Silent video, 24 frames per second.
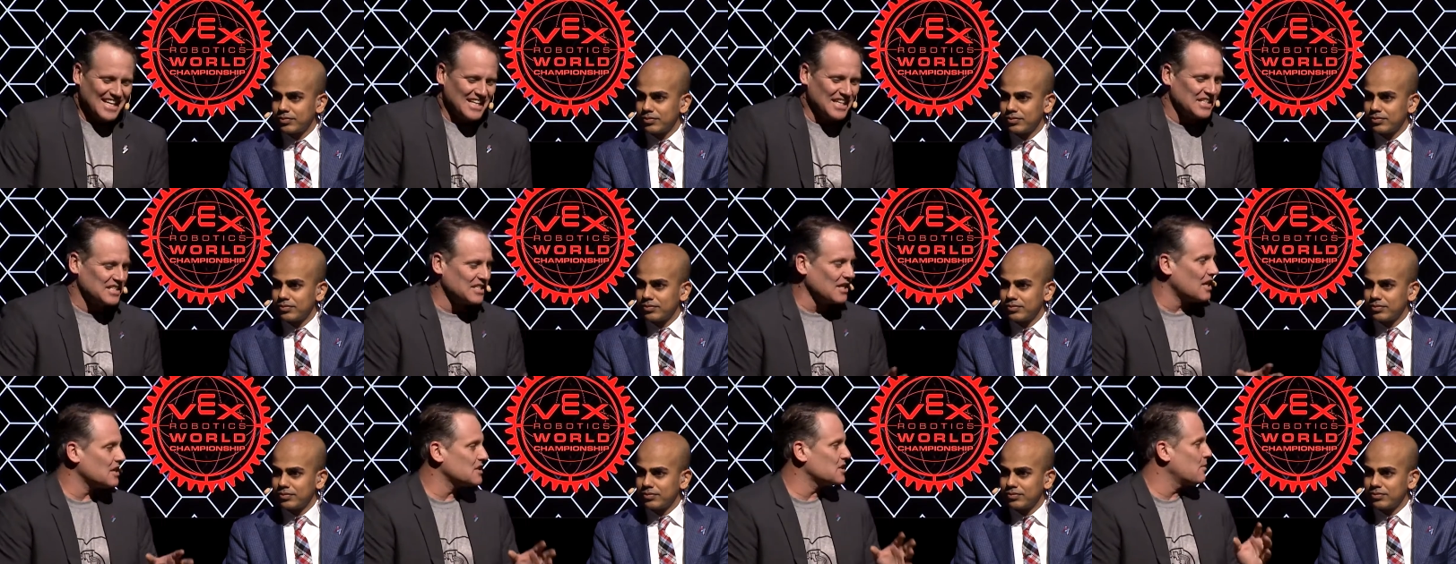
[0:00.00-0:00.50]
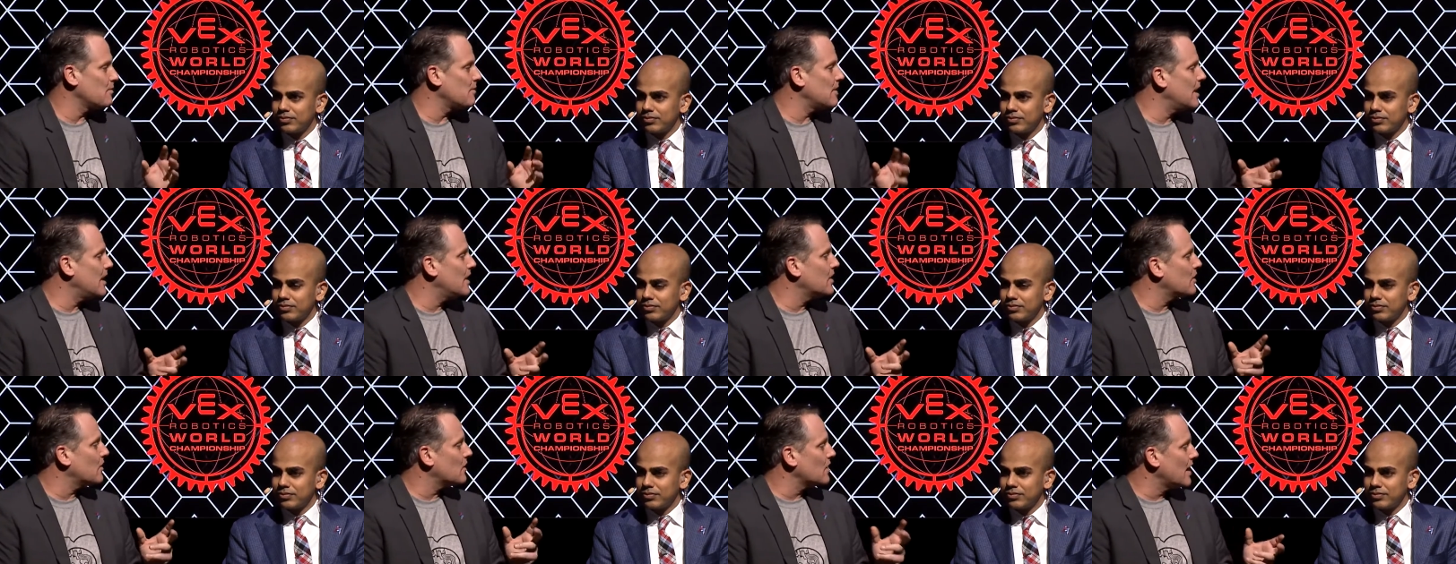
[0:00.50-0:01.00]
Speaker 1: you saw some
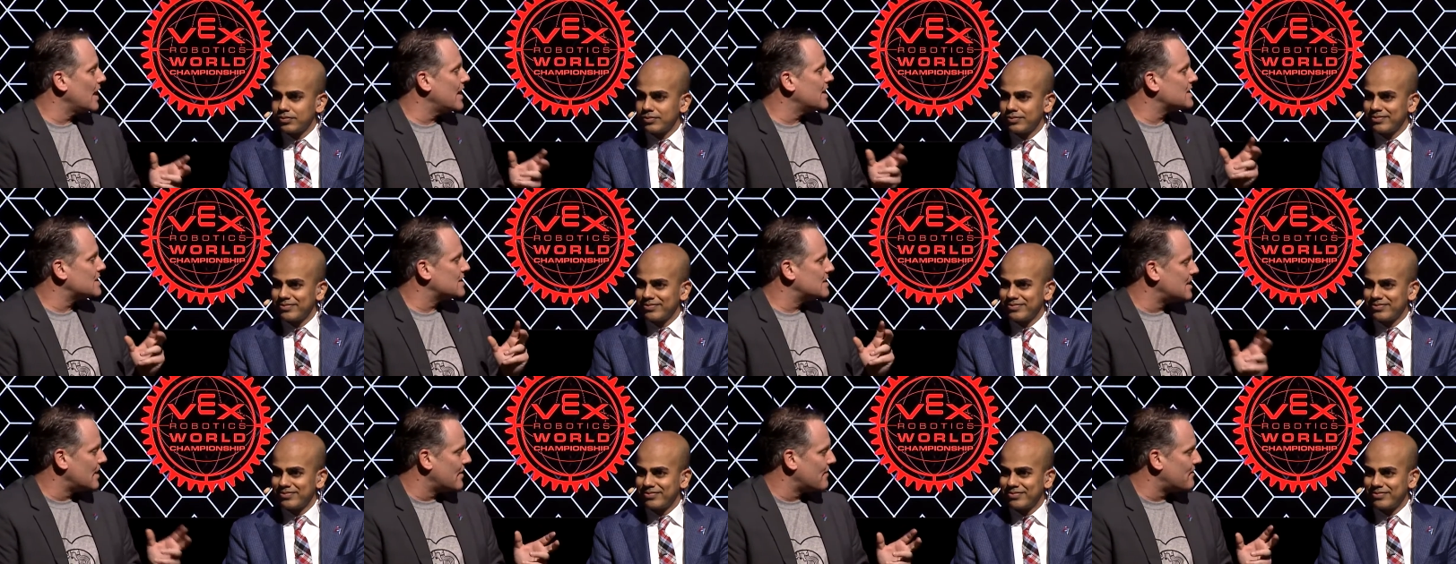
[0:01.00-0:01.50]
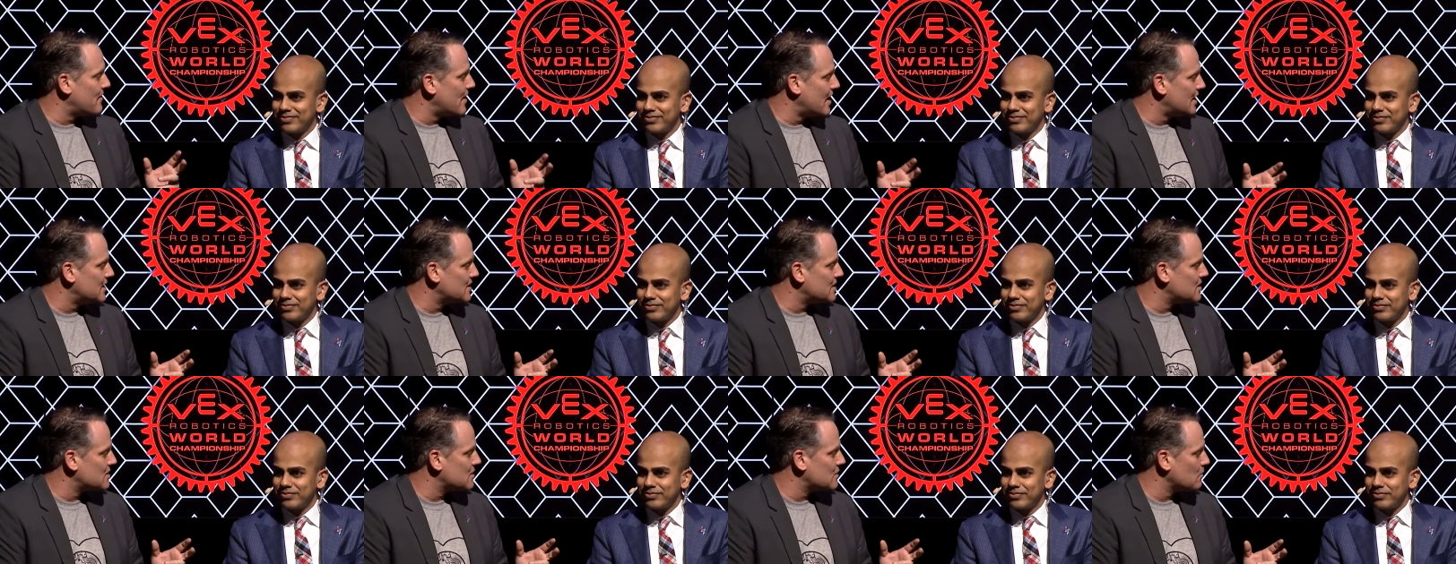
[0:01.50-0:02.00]
interlaced defense,
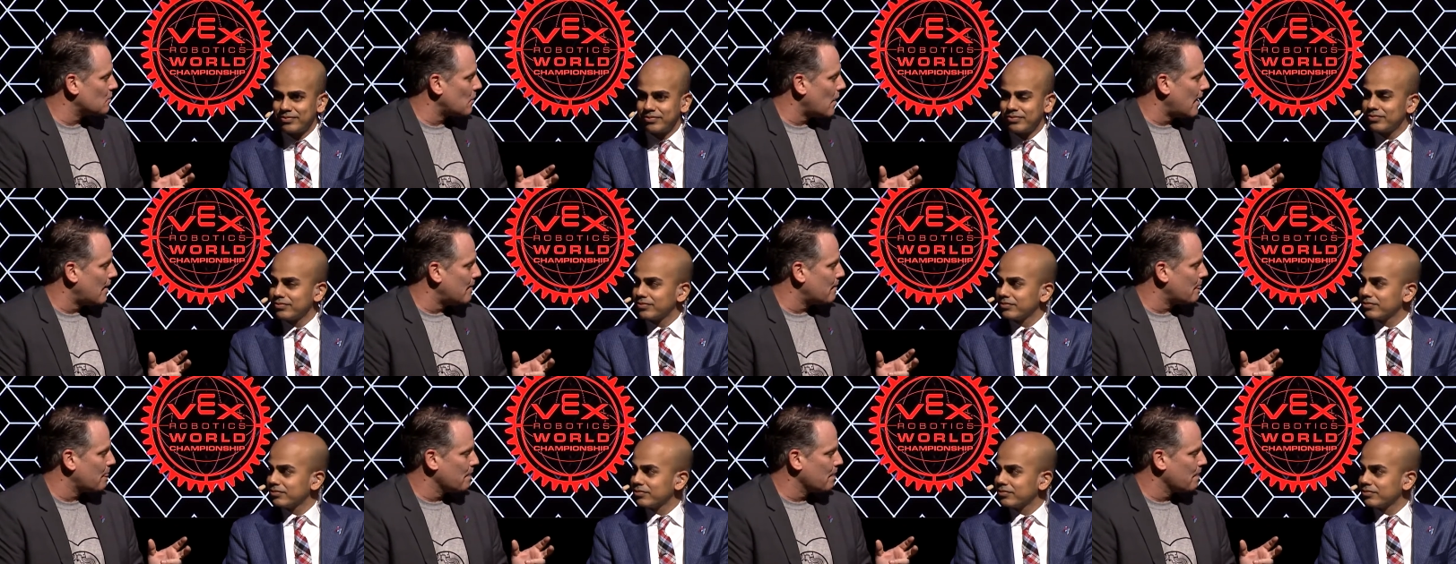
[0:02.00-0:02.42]
right?